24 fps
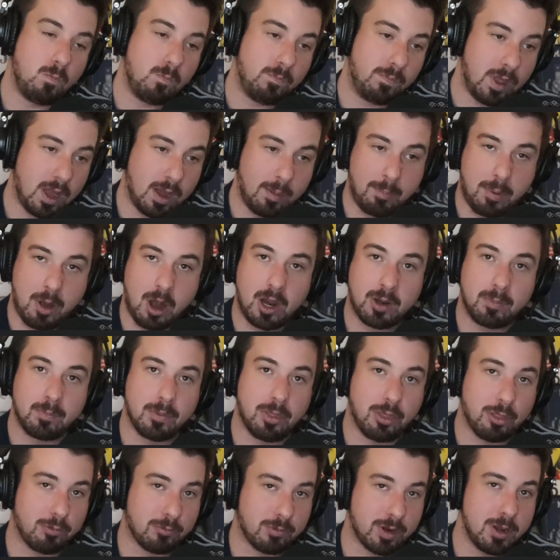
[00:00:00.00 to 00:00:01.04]
a bottom
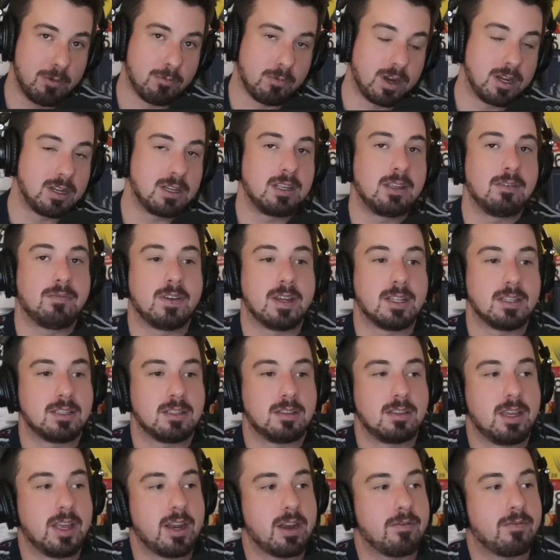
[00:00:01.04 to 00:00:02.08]
3 run defense
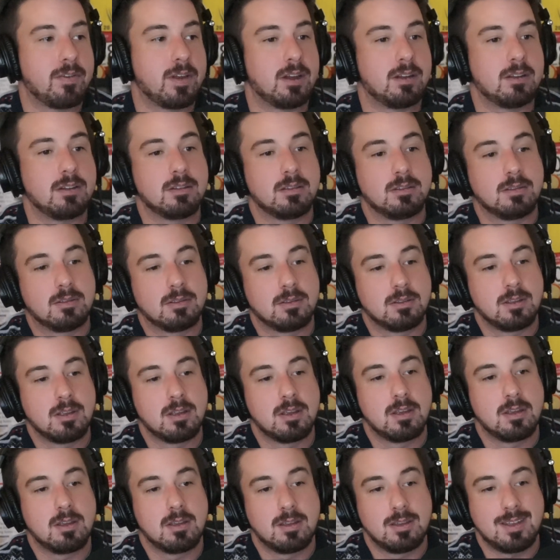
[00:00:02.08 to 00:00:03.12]
in the NFL.
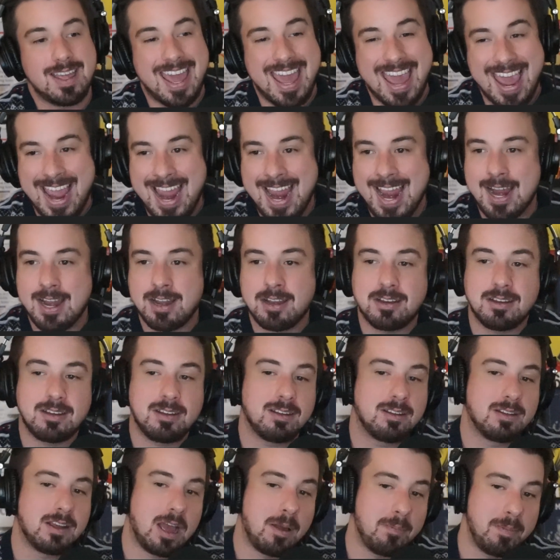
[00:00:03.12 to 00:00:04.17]
And,
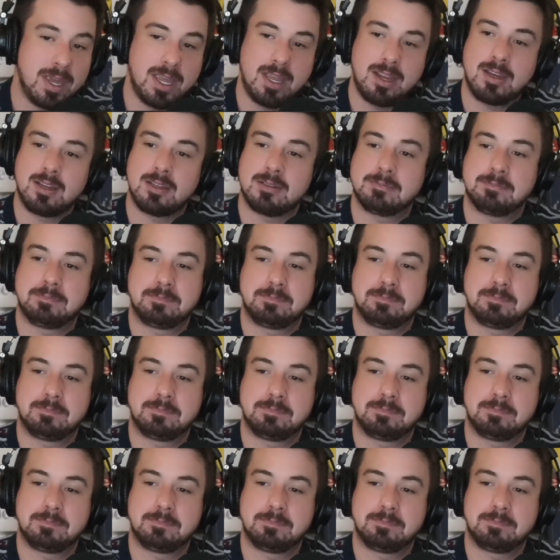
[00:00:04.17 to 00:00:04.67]
I mean,